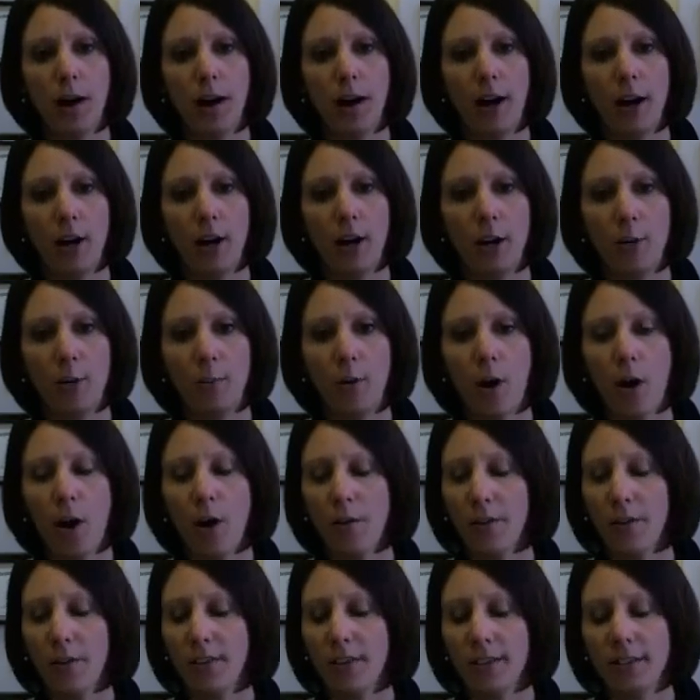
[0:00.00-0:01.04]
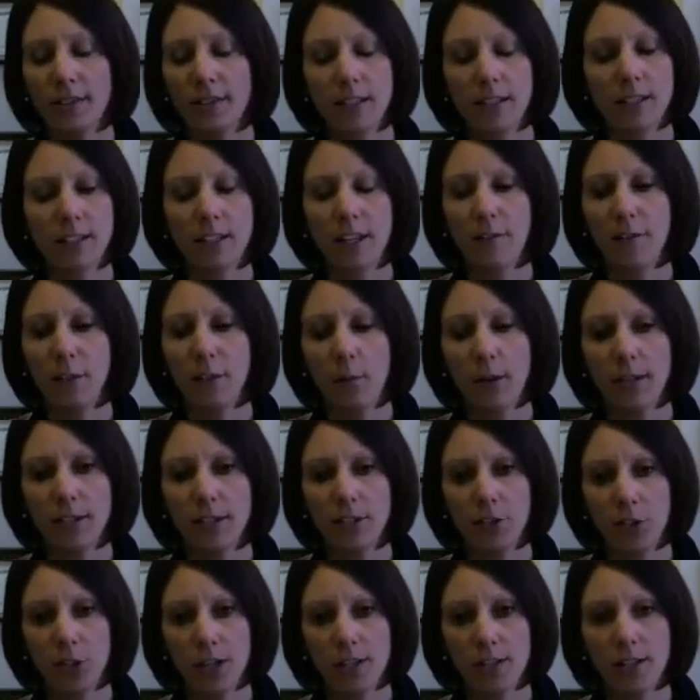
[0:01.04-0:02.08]
Um, all of the stuff that we
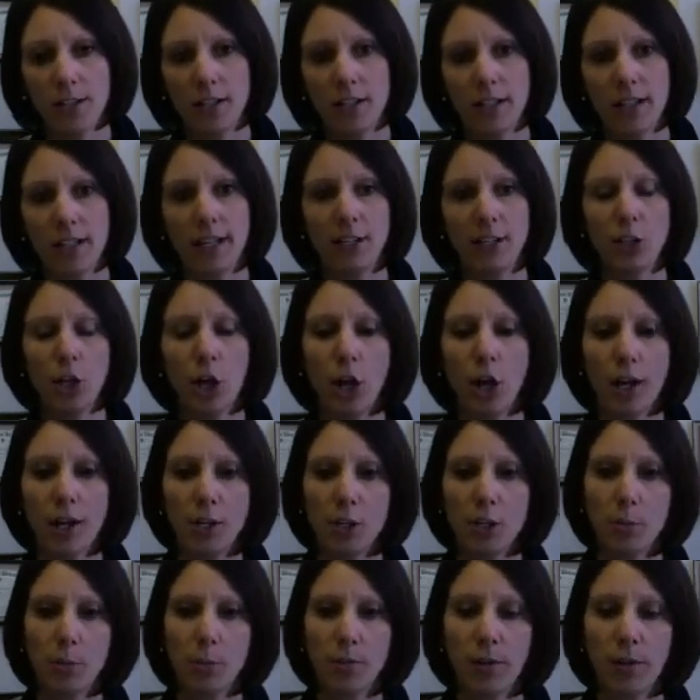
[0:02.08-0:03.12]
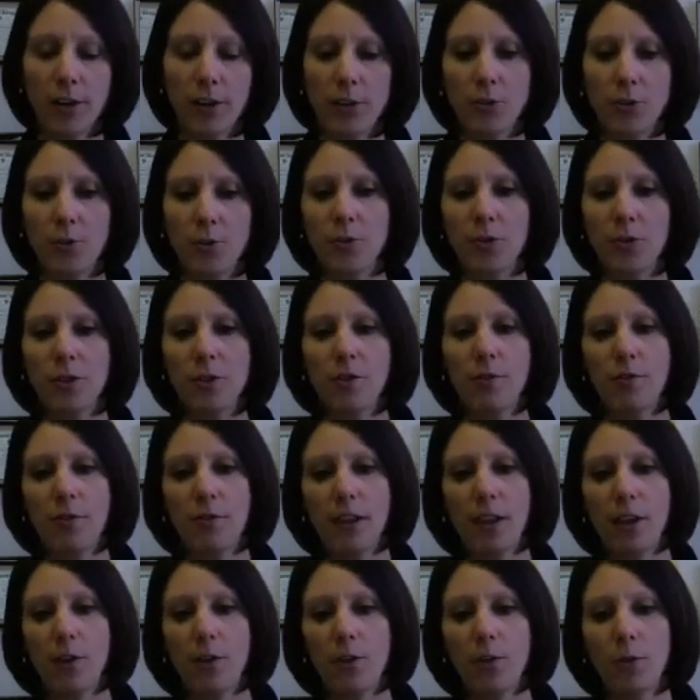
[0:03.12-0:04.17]
suggested today, talking to professionals in the
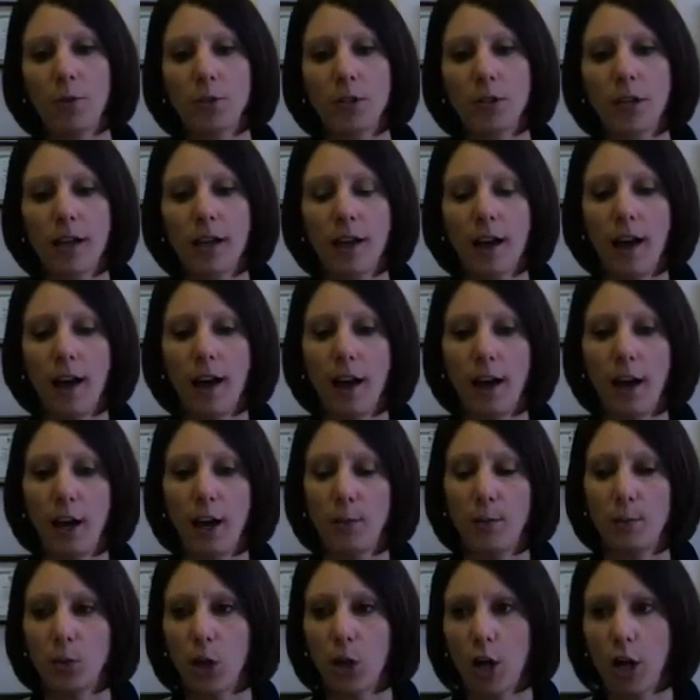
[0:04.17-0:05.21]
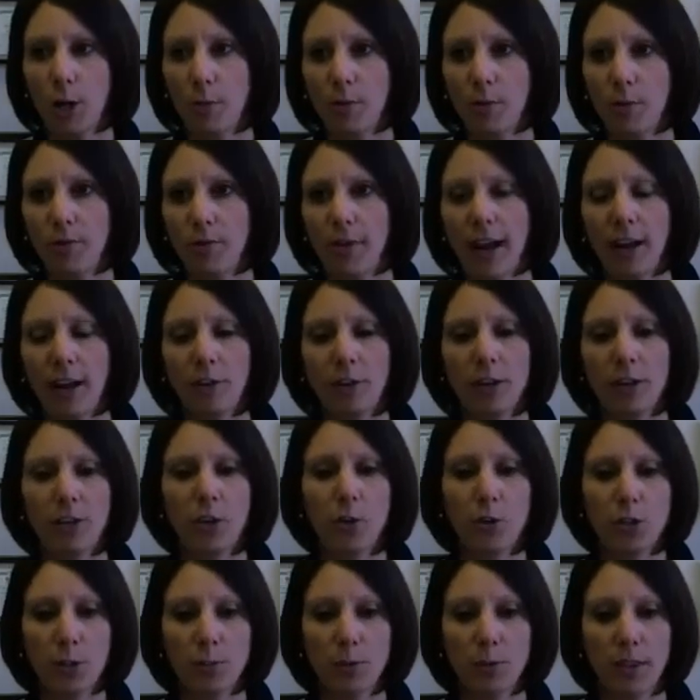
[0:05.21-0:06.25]
field, um, talking with faculty,
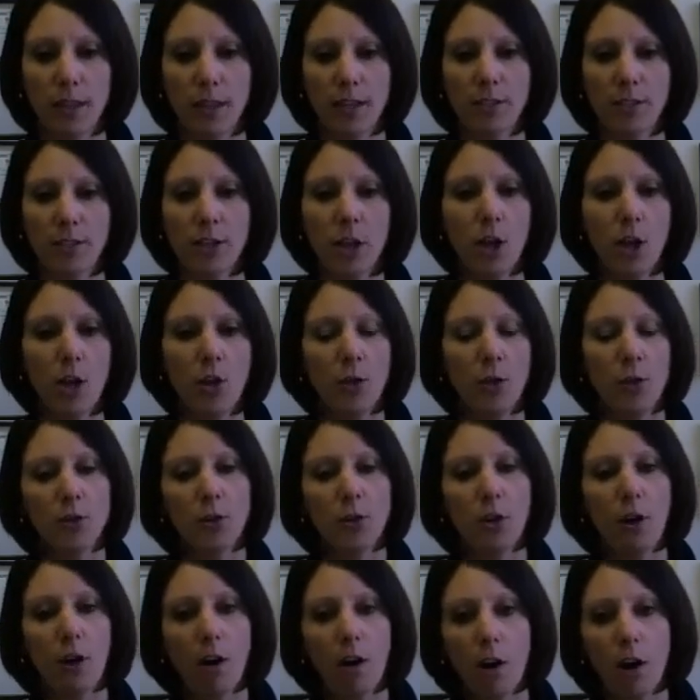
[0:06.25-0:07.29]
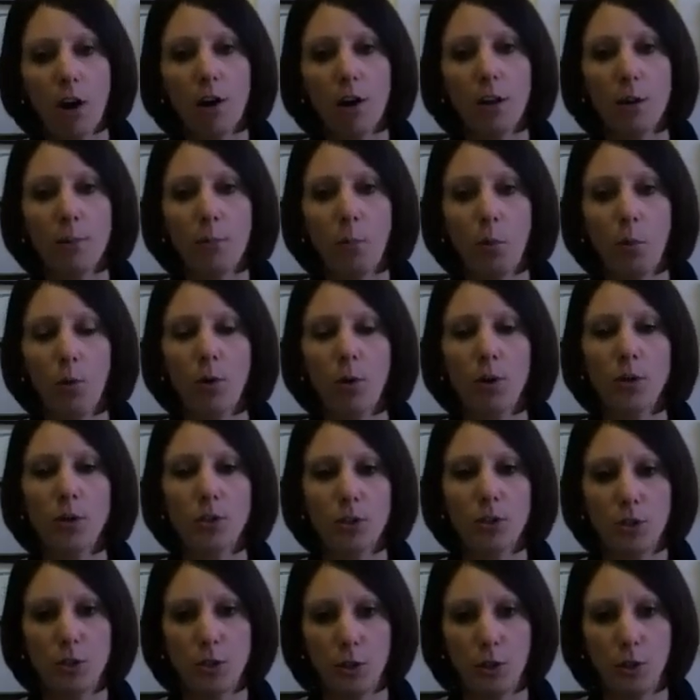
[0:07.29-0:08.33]
those types of things, those are all important
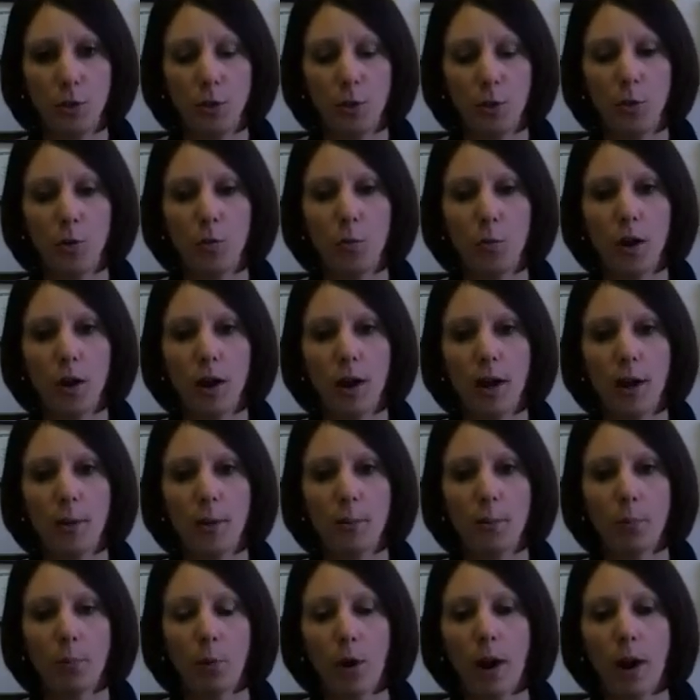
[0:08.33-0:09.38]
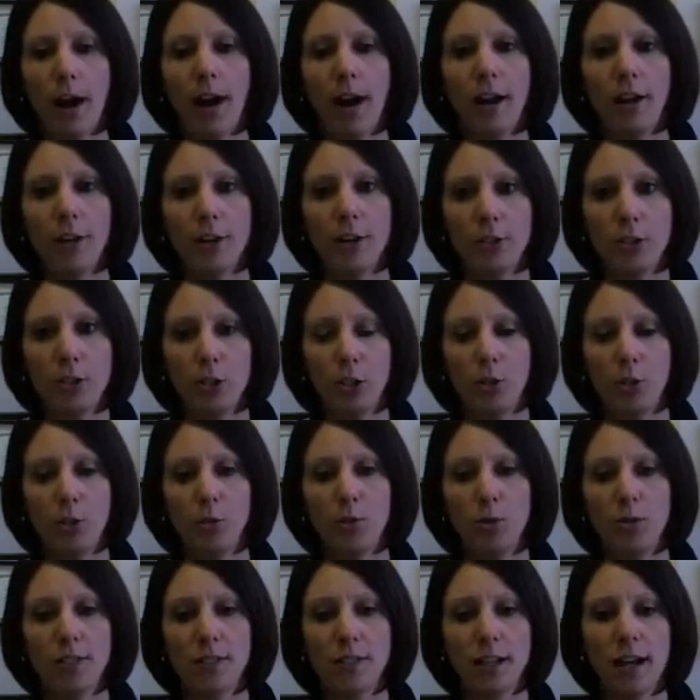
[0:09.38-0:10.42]
to do um, prior
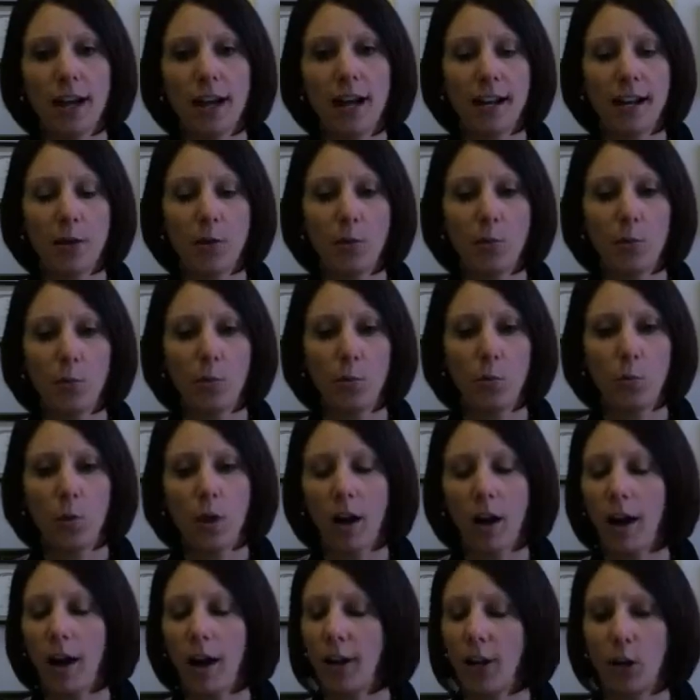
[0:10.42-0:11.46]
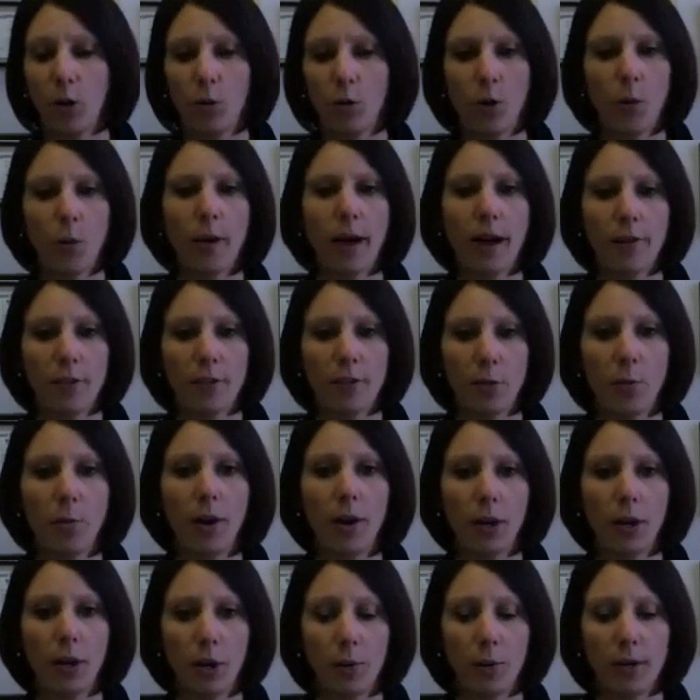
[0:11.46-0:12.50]
to deciding what kind of career path you
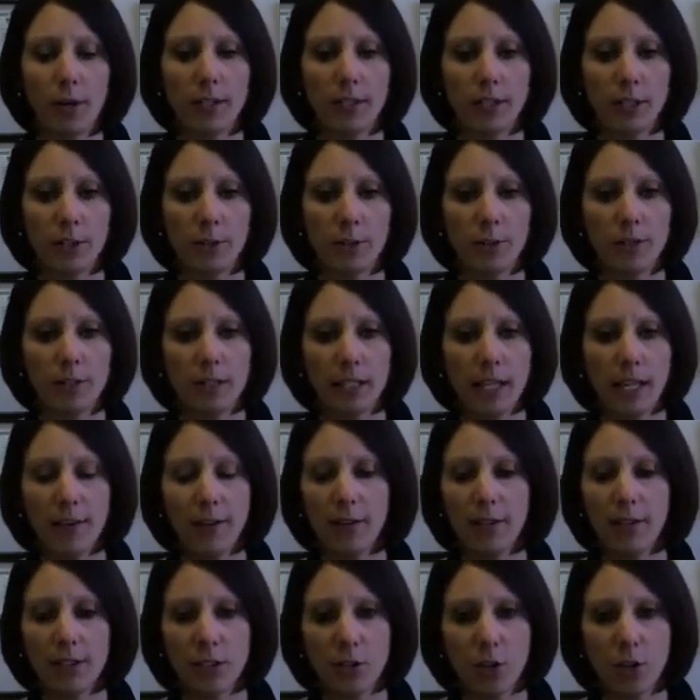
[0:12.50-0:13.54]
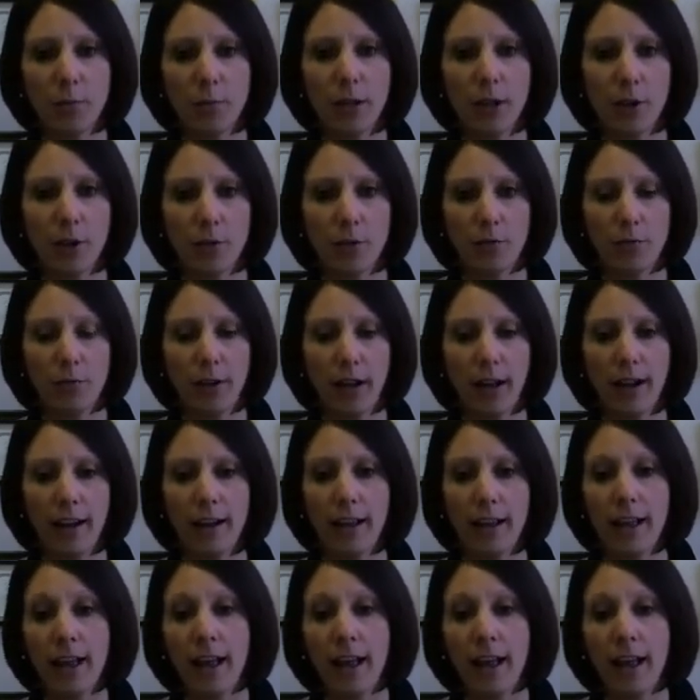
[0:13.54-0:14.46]
want to go into. See if it's going to be a good fit.